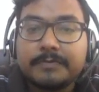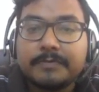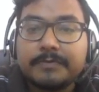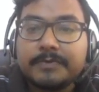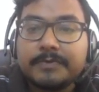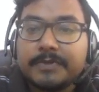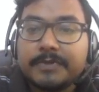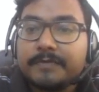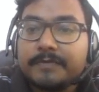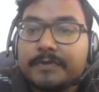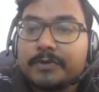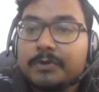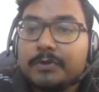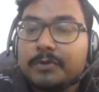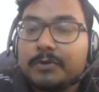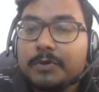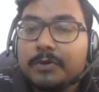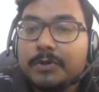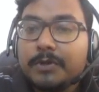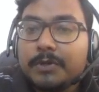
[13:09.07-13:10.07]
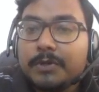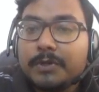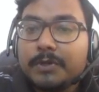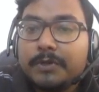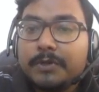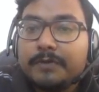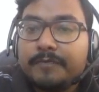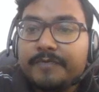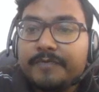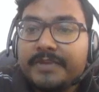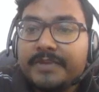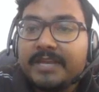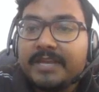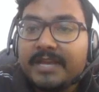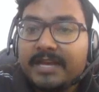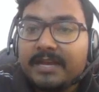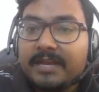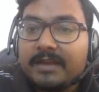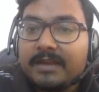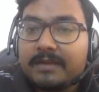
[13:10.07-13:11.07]
there we go, we
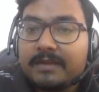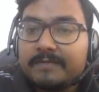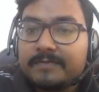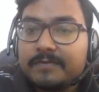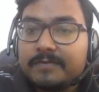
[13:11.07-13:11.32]
have